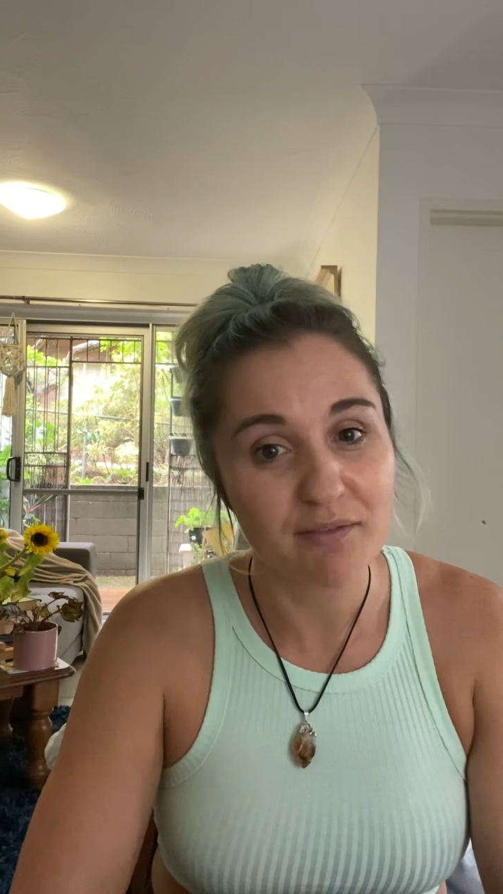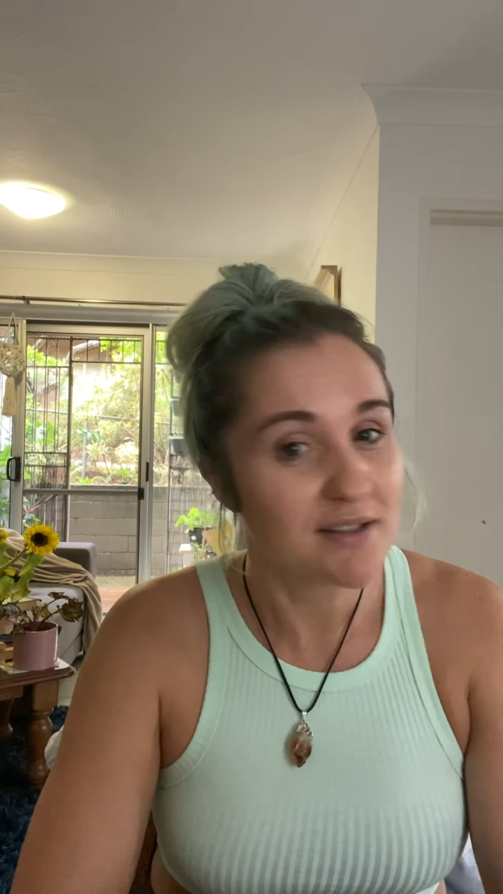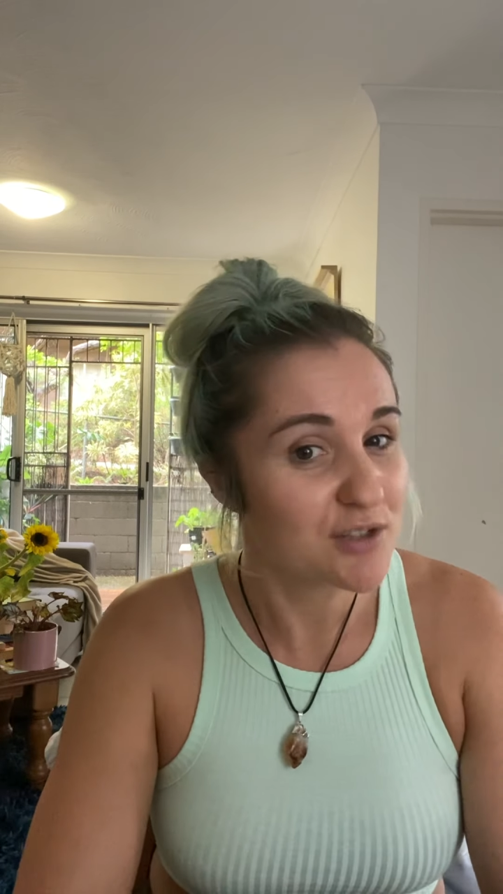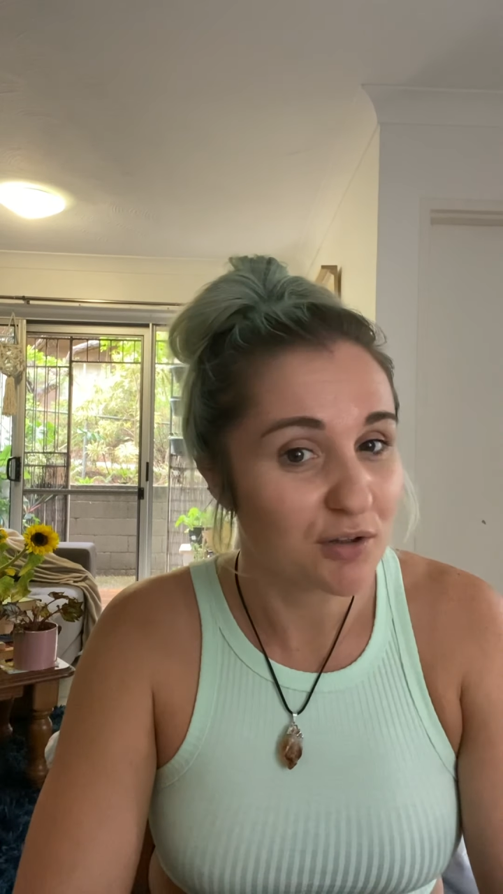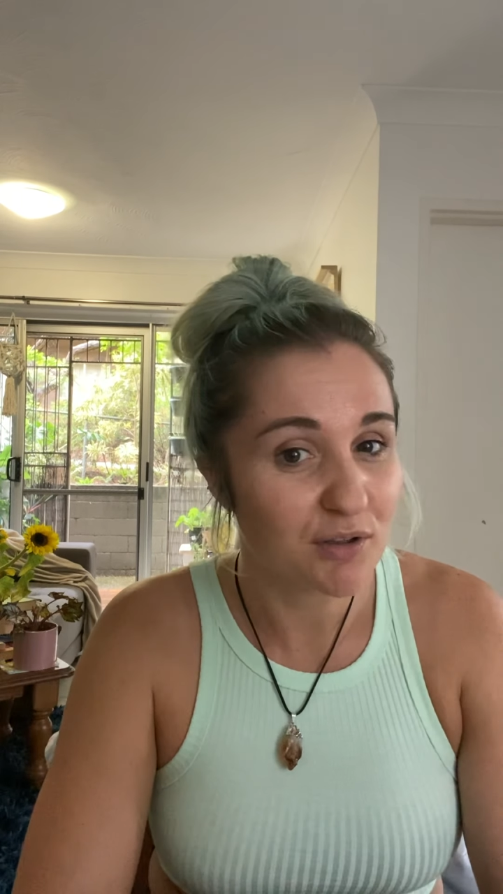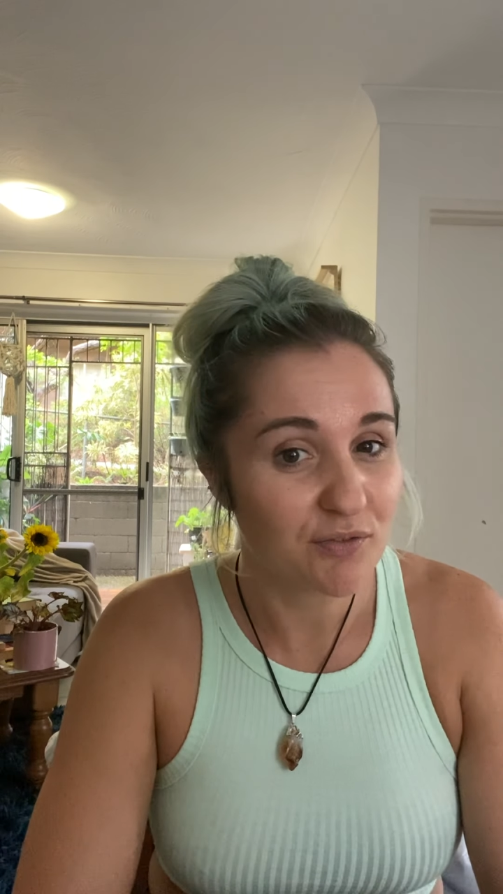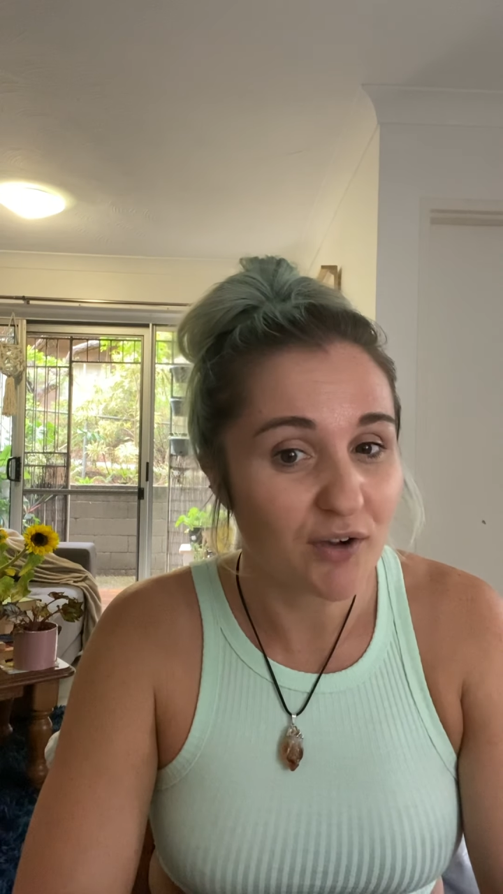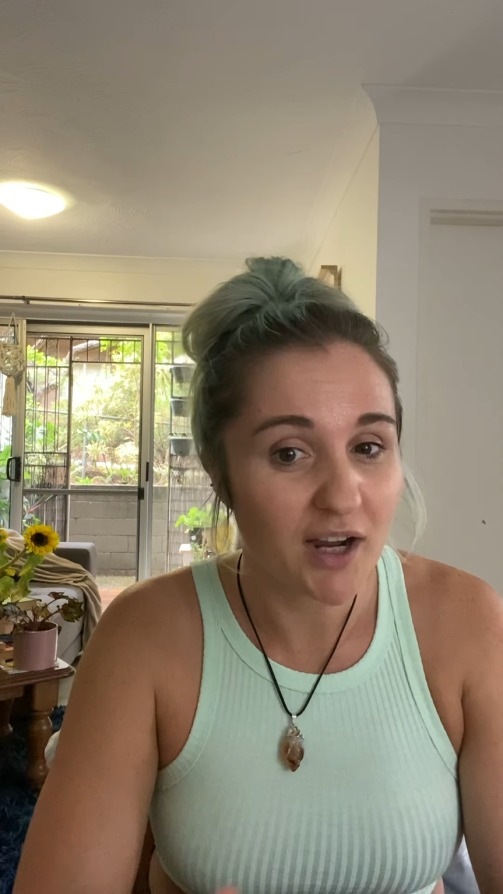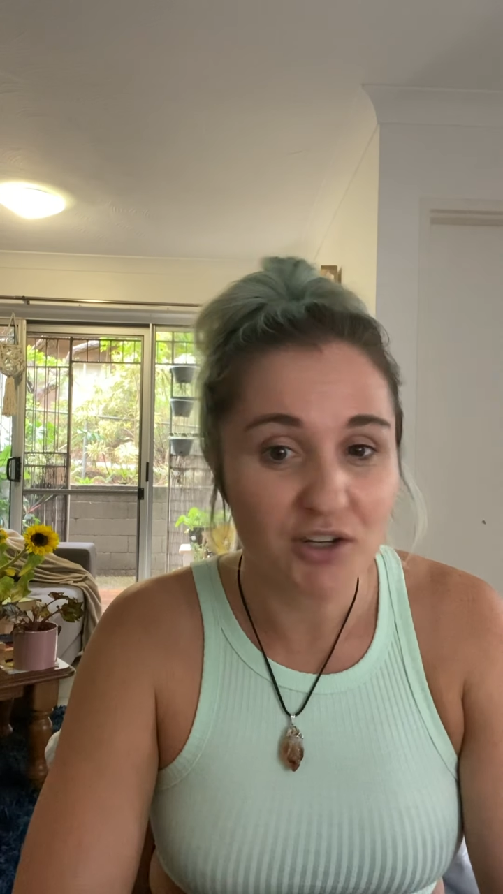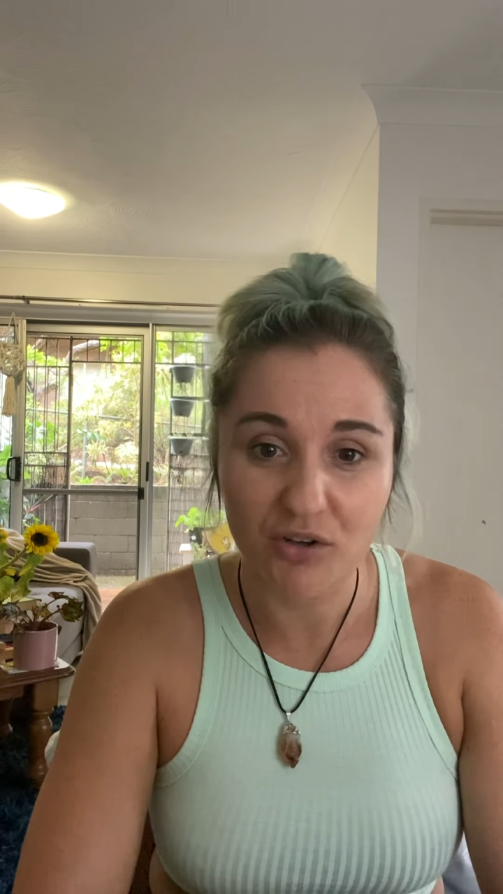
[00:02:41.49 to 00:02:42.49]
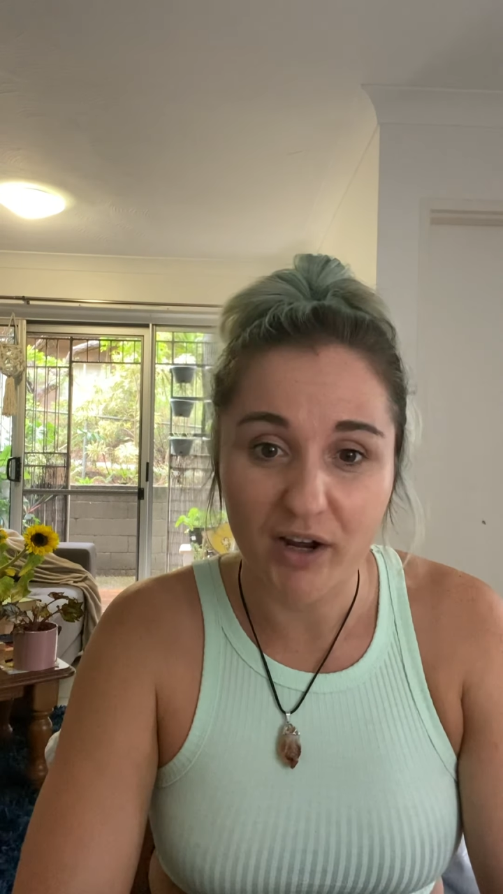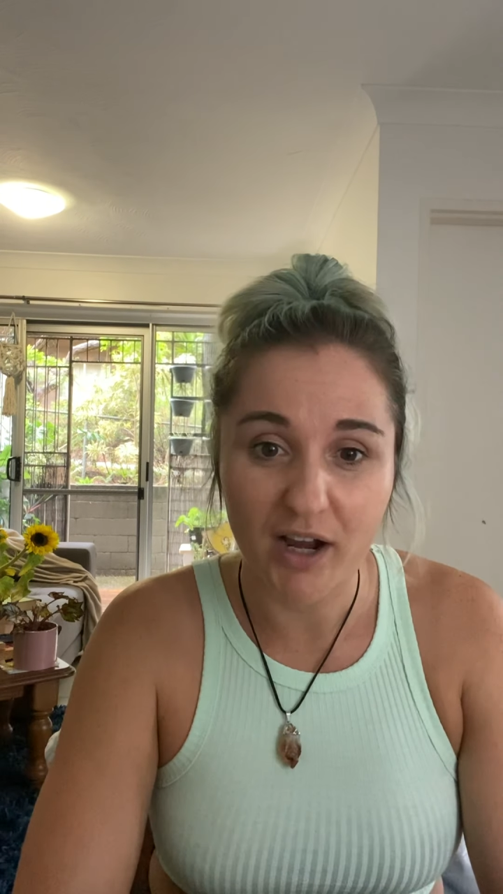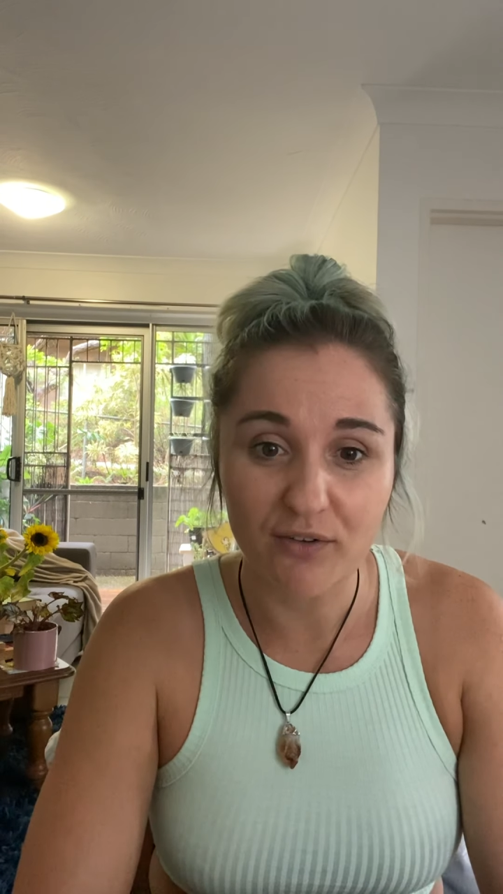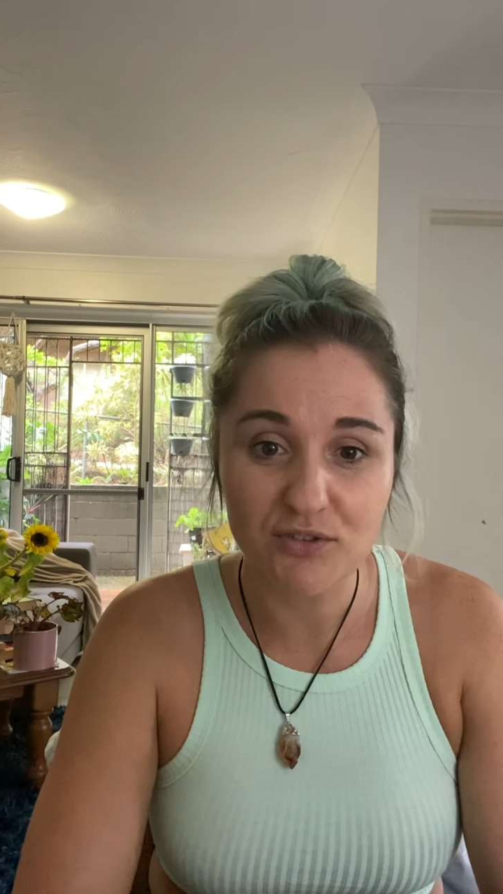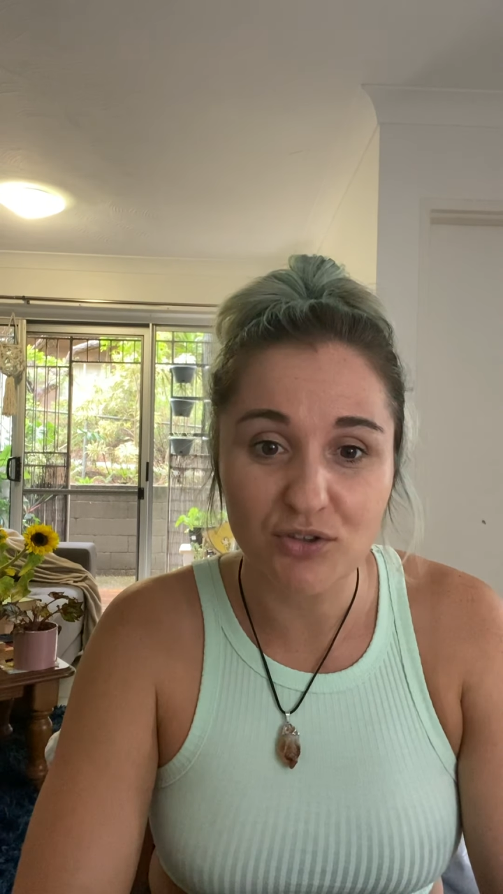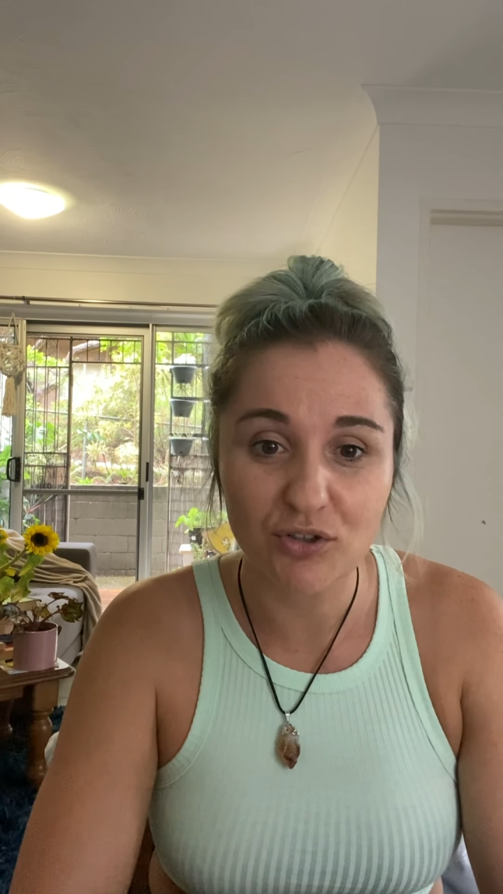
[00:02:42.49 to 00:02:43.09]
that's totally fine. You don't have to.